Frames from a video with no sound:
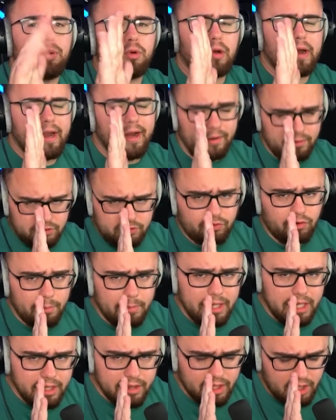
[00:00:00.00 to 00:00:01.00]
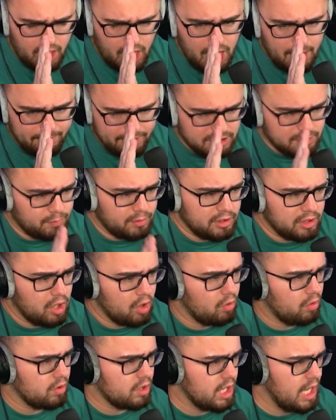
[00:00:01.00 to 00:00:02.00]
prayers for me in the comments
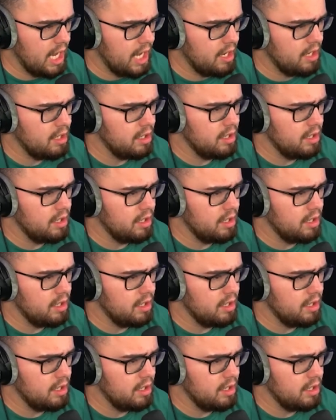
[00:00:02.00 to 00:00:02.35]
below, okay?